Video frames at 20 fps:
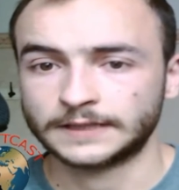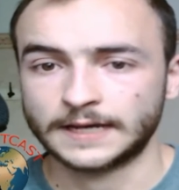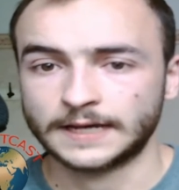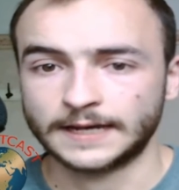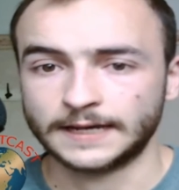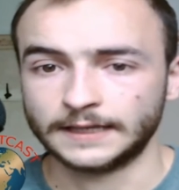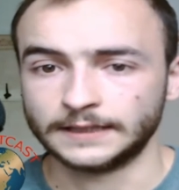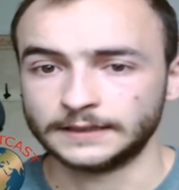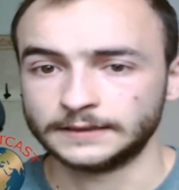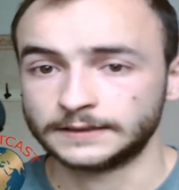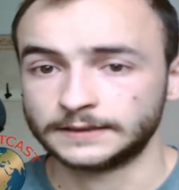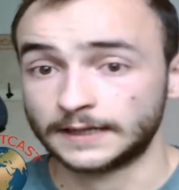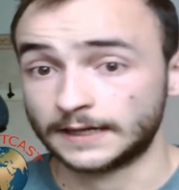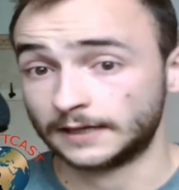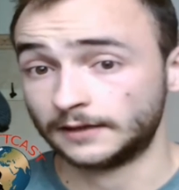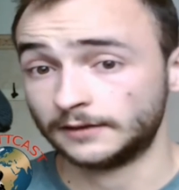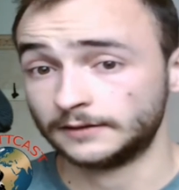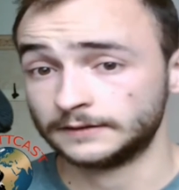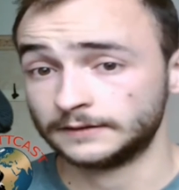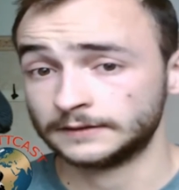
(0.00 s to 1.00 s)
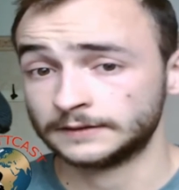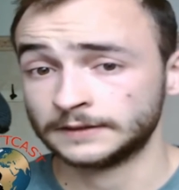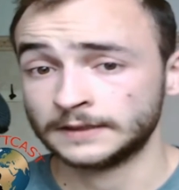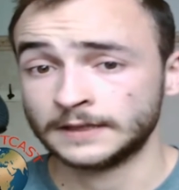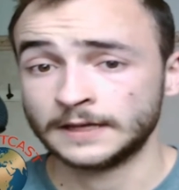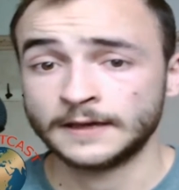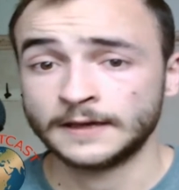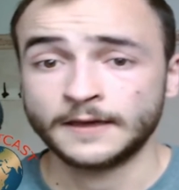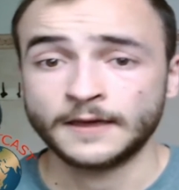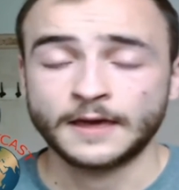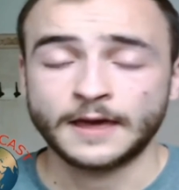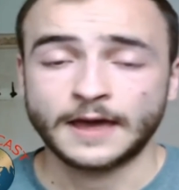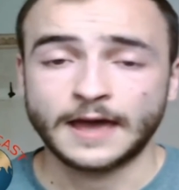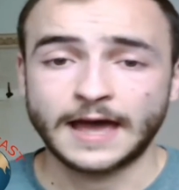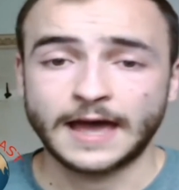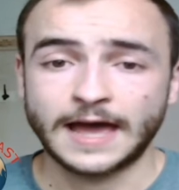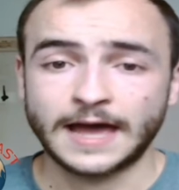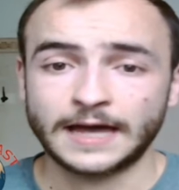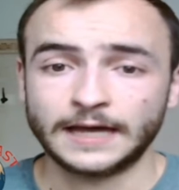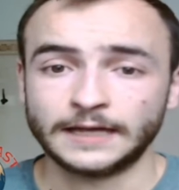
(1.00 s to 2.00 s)

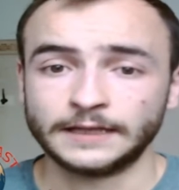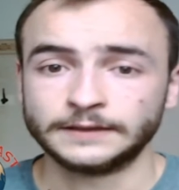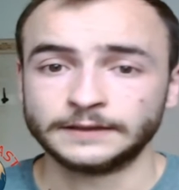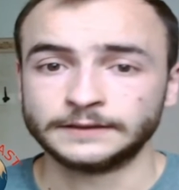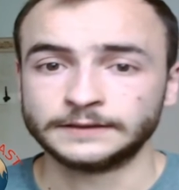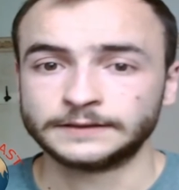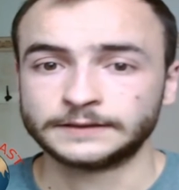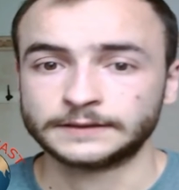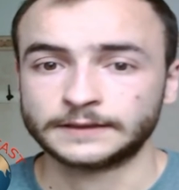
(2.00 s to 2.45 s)
and